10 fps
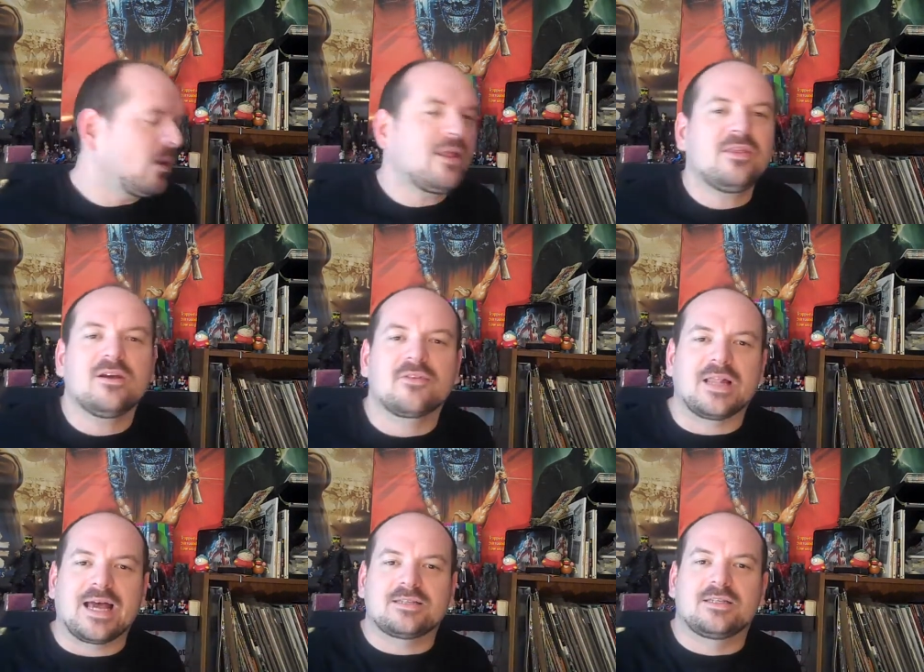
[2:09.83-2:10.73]
When I think of
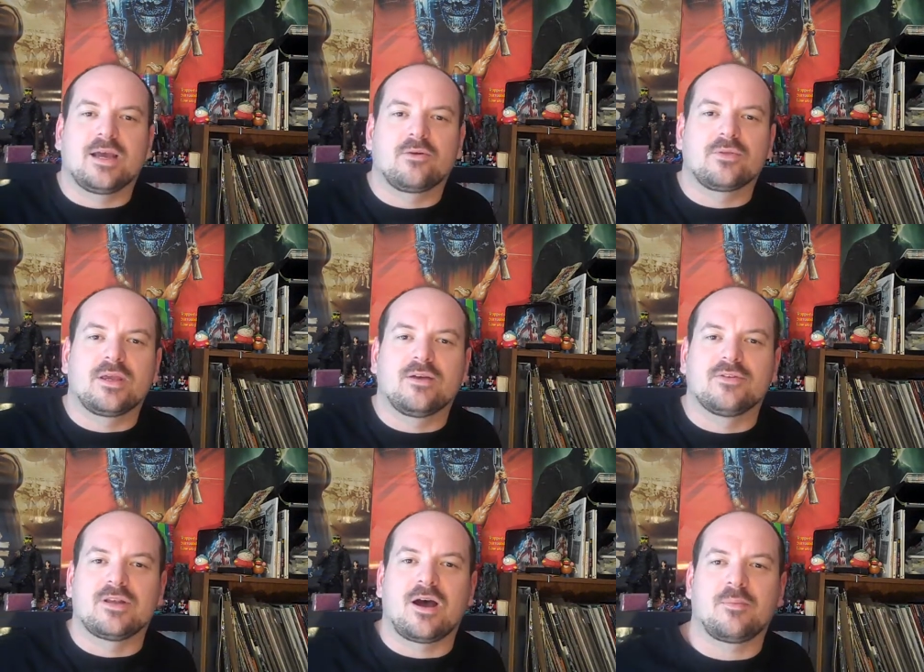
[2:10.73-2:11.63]
classy, I don't think of
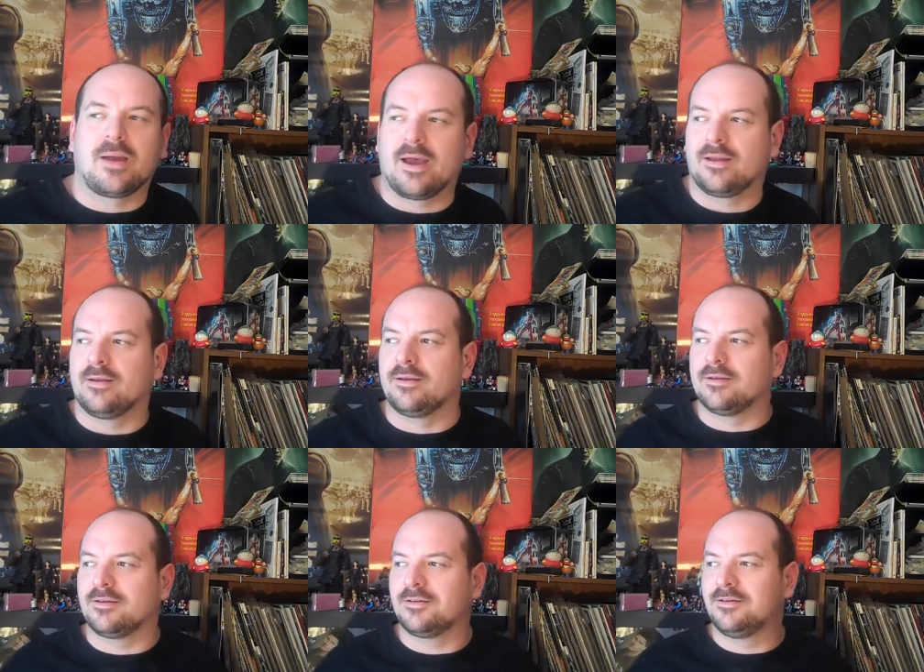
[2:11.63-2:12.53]
a top hat and
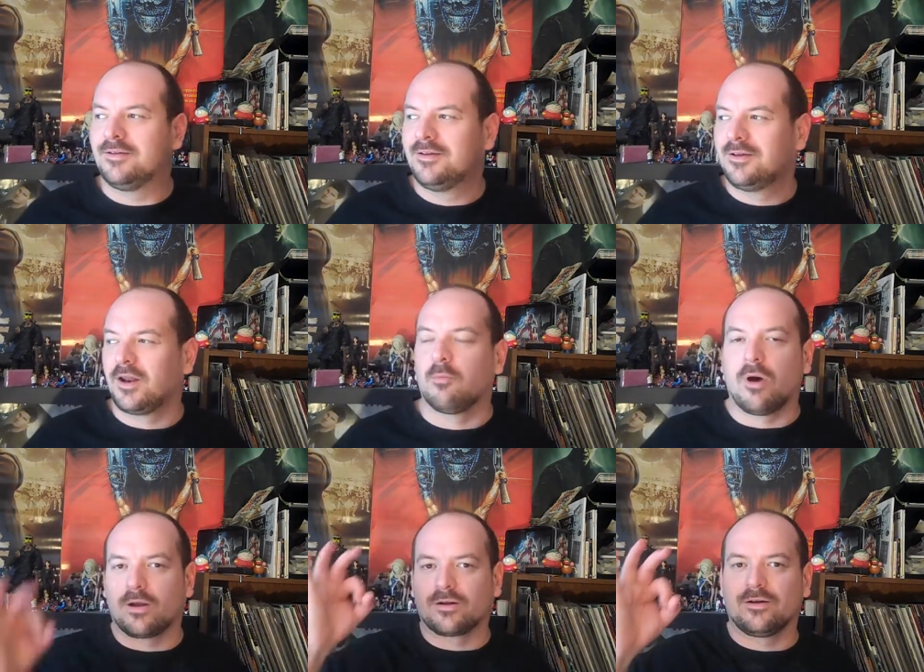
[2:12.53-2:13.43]
a, and a
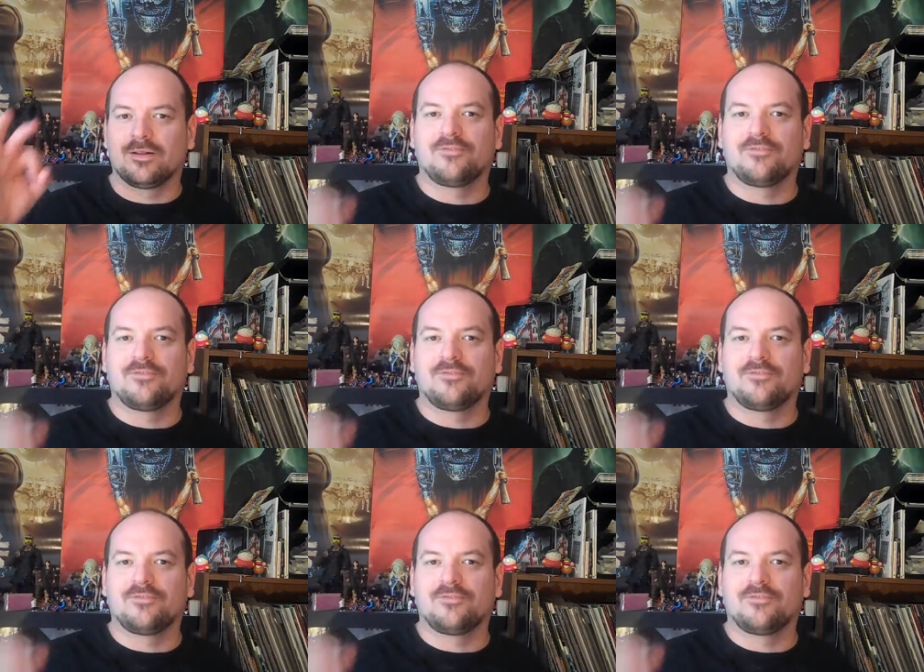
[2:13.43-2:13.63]
monocle.